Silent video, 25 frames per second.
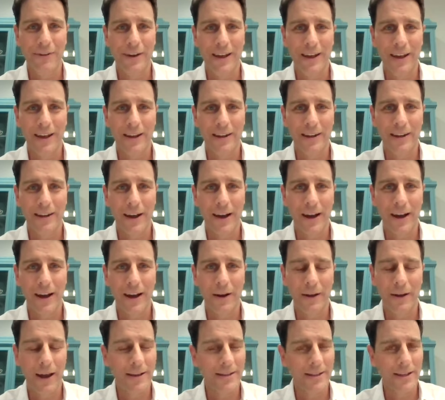And
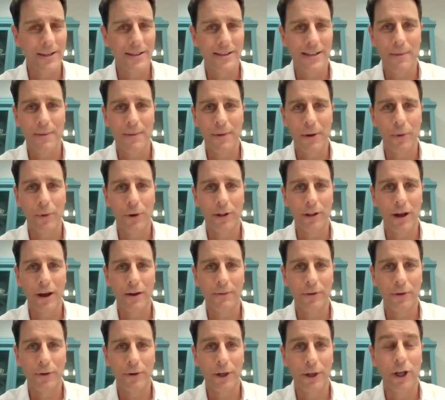as I said, man, we
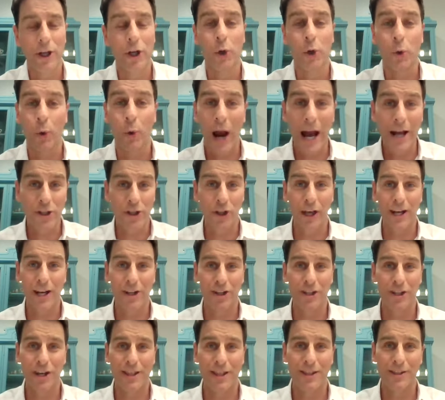love you. And
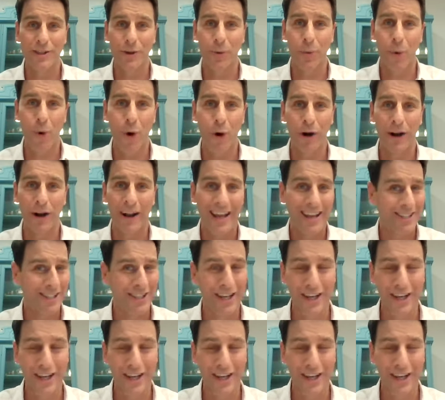congratulations on this award.